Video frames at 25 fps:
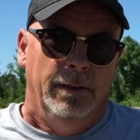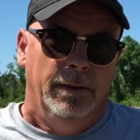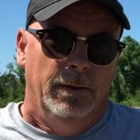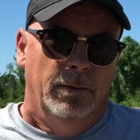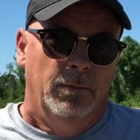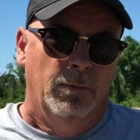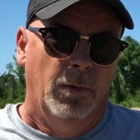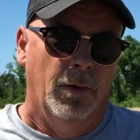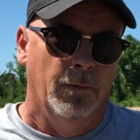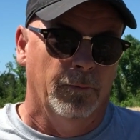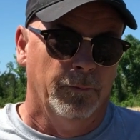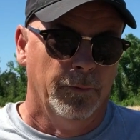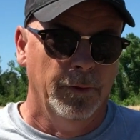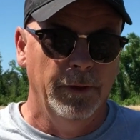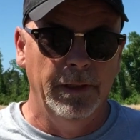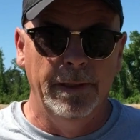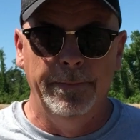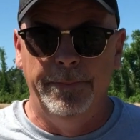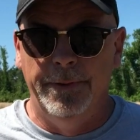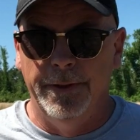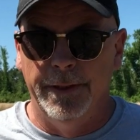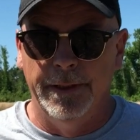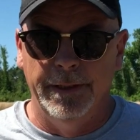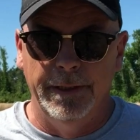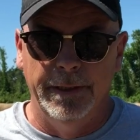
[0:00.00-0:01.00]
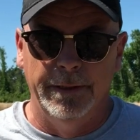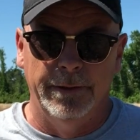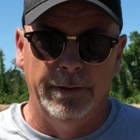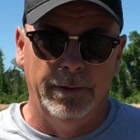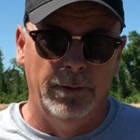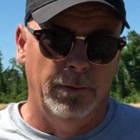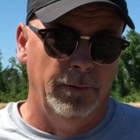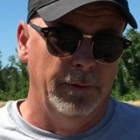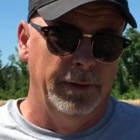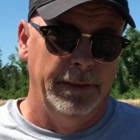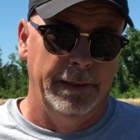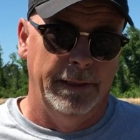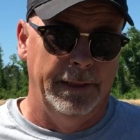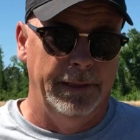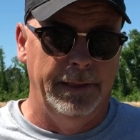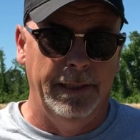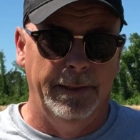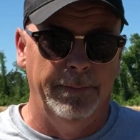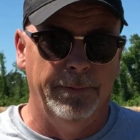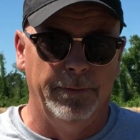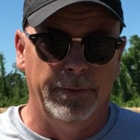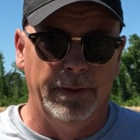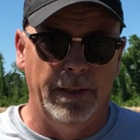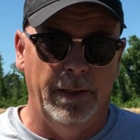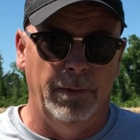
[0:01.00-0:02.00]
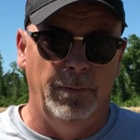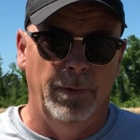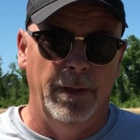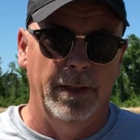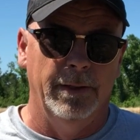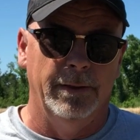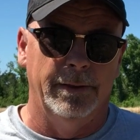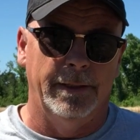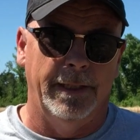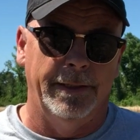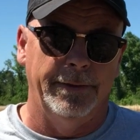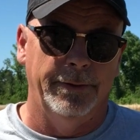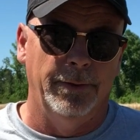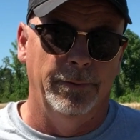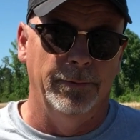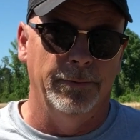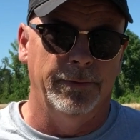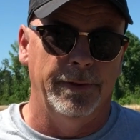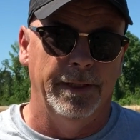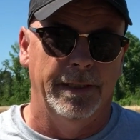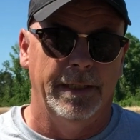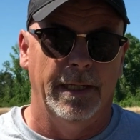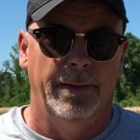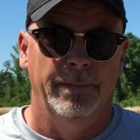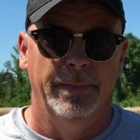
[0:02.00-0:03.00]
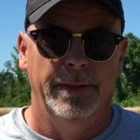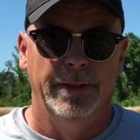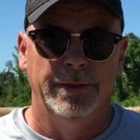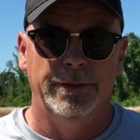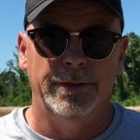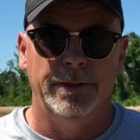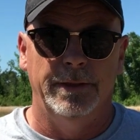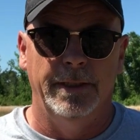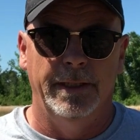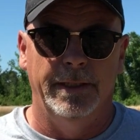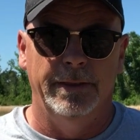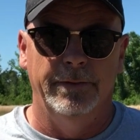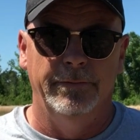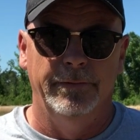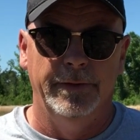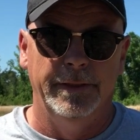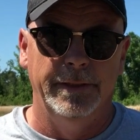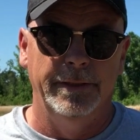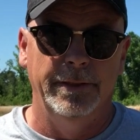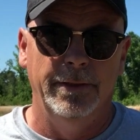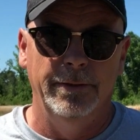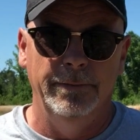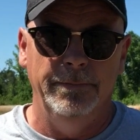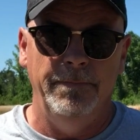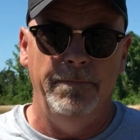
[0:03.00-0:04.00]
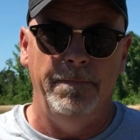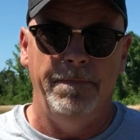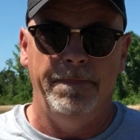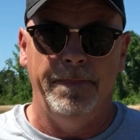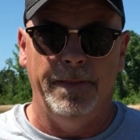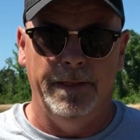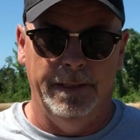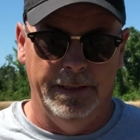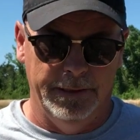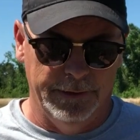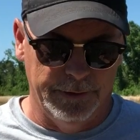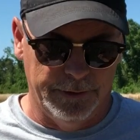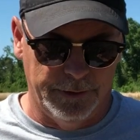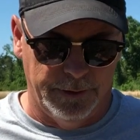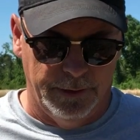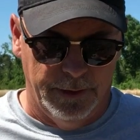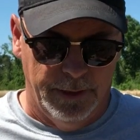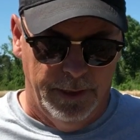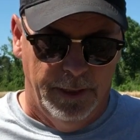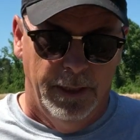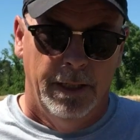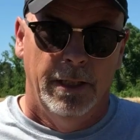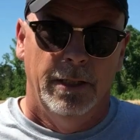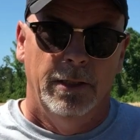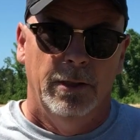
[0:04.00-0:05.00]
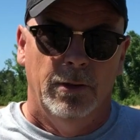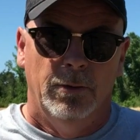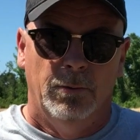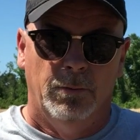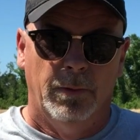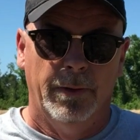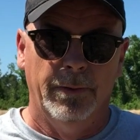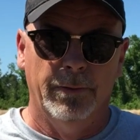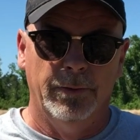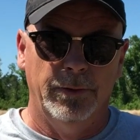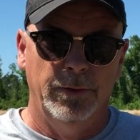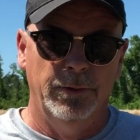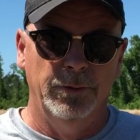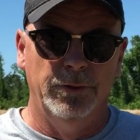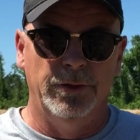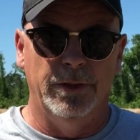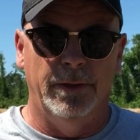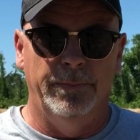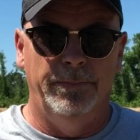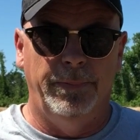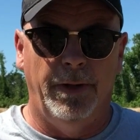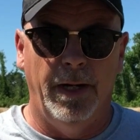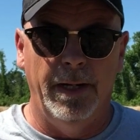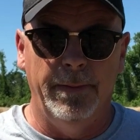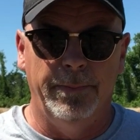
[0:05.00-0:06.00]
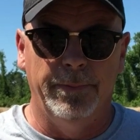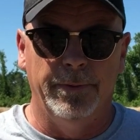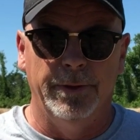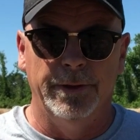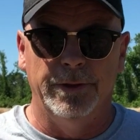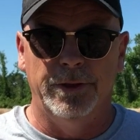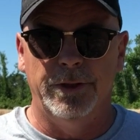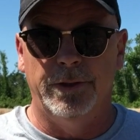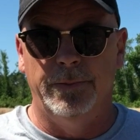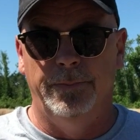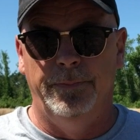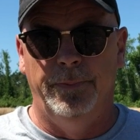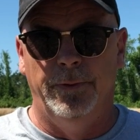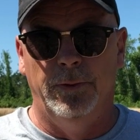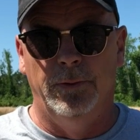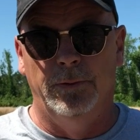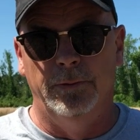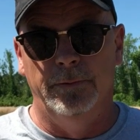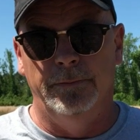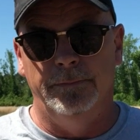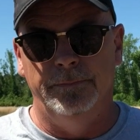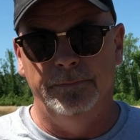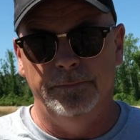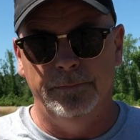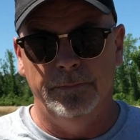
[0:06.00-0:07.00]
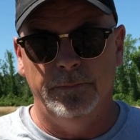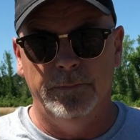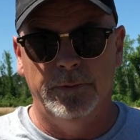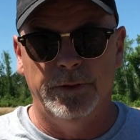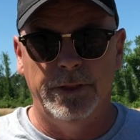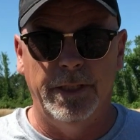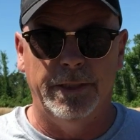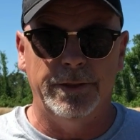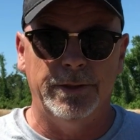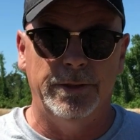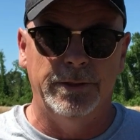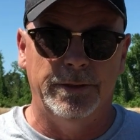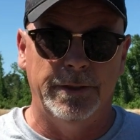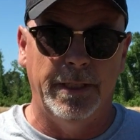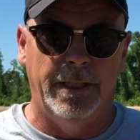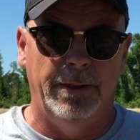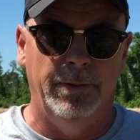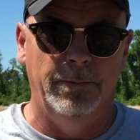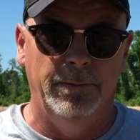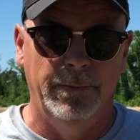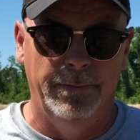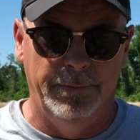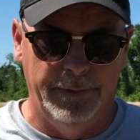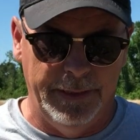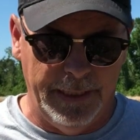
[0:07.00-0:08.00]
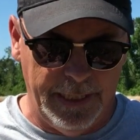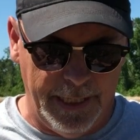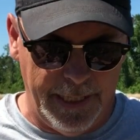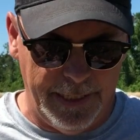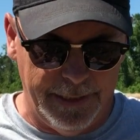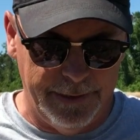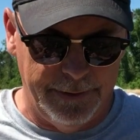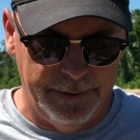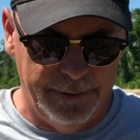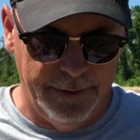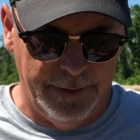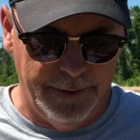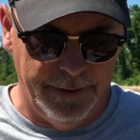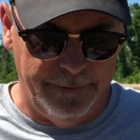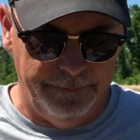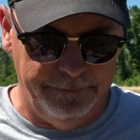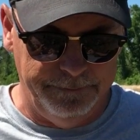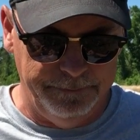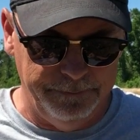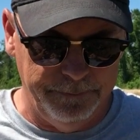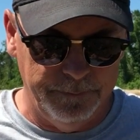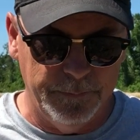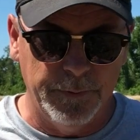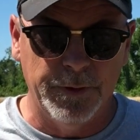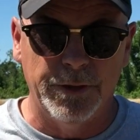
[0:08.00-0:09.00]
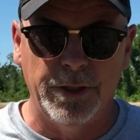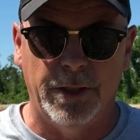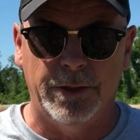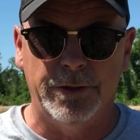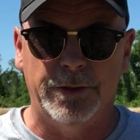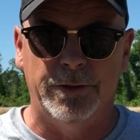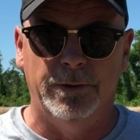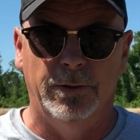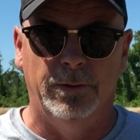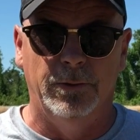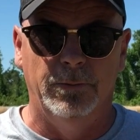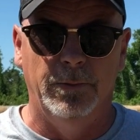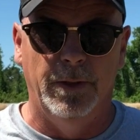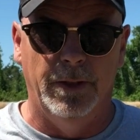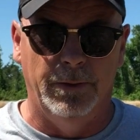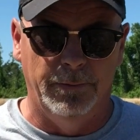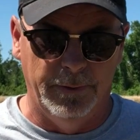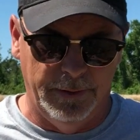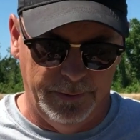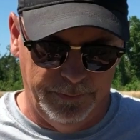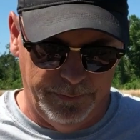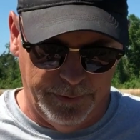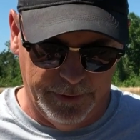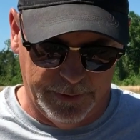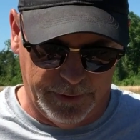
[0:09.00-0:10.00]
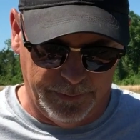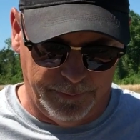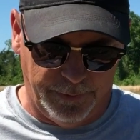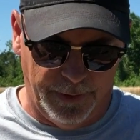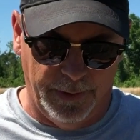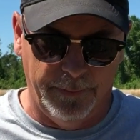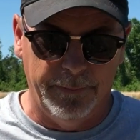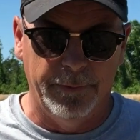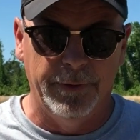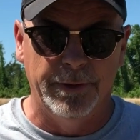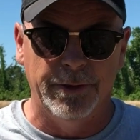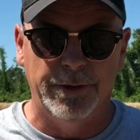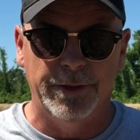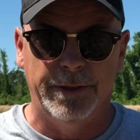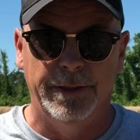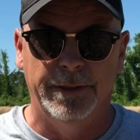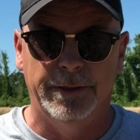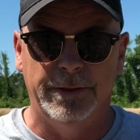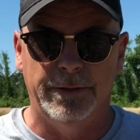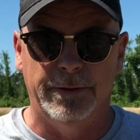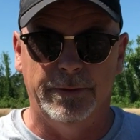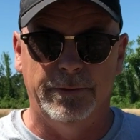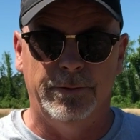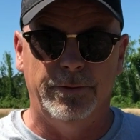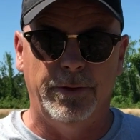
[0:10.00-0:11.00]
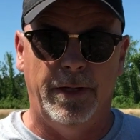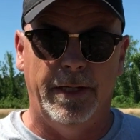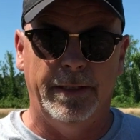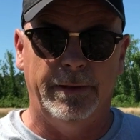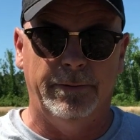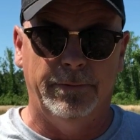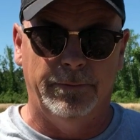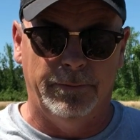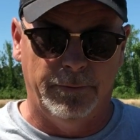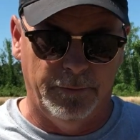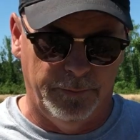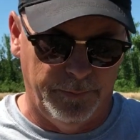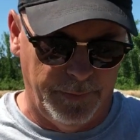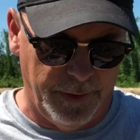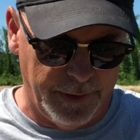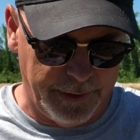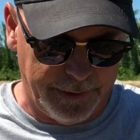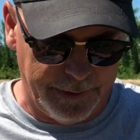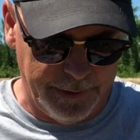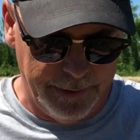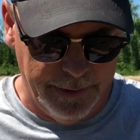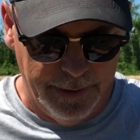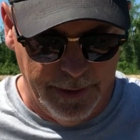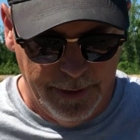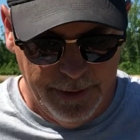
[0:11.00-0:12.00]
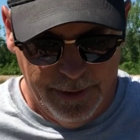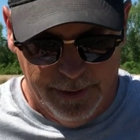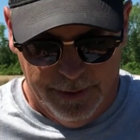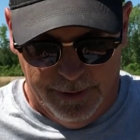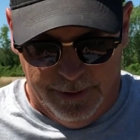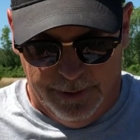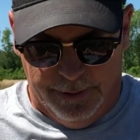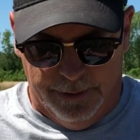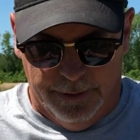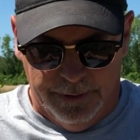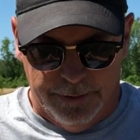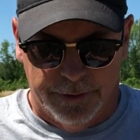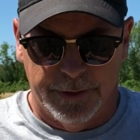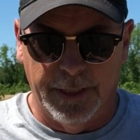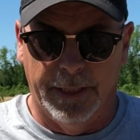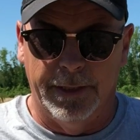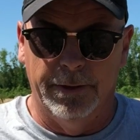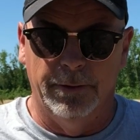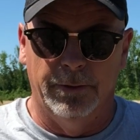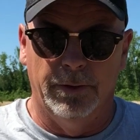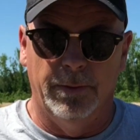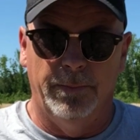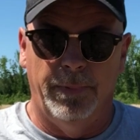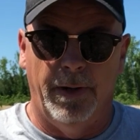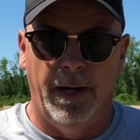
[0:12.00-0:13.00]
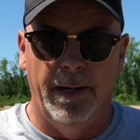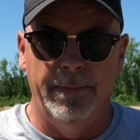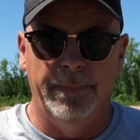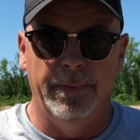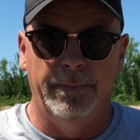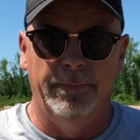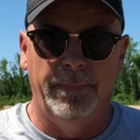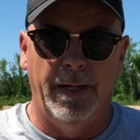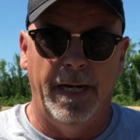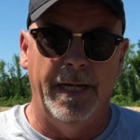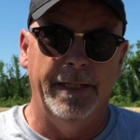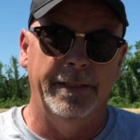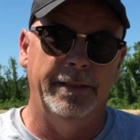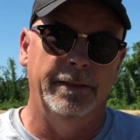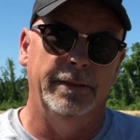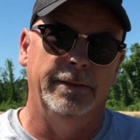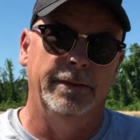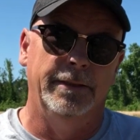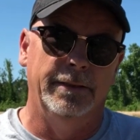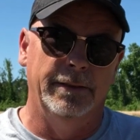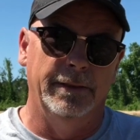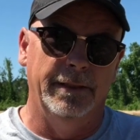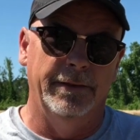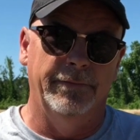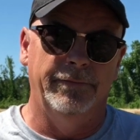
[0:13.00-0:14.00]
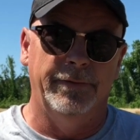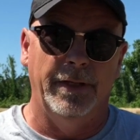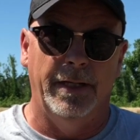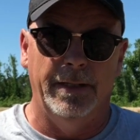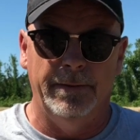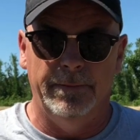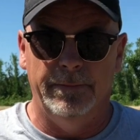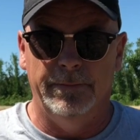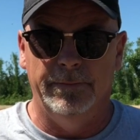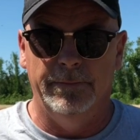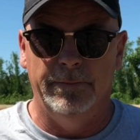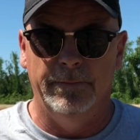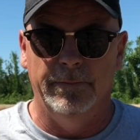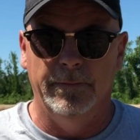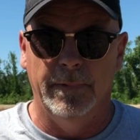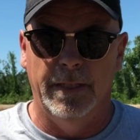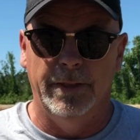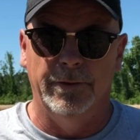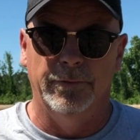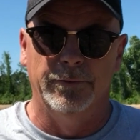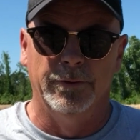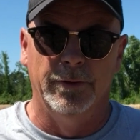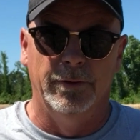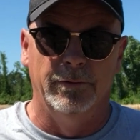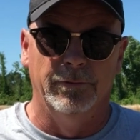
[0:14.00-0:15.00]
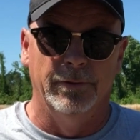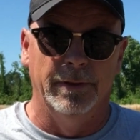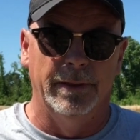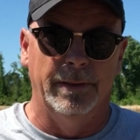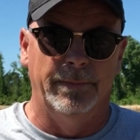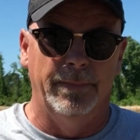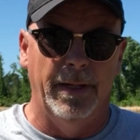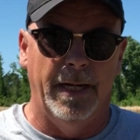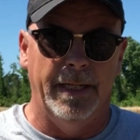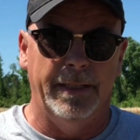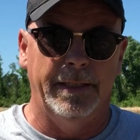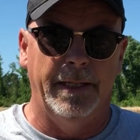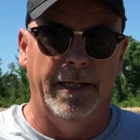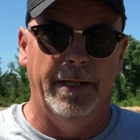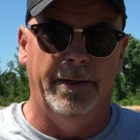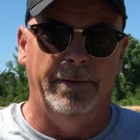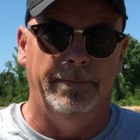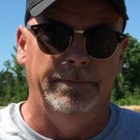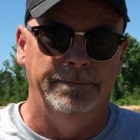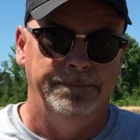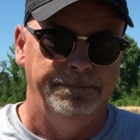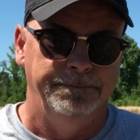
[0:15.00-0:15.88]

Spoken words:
What really put an end to going any deeper in that well, and I don't think I mentioned that in the video, is we were using a pipe wrench to pull sections out when we had suction on the well. We'd put the pipe wrench against the tractor bucket, set it on the pipe and bind it, and then lift that drill rig back out.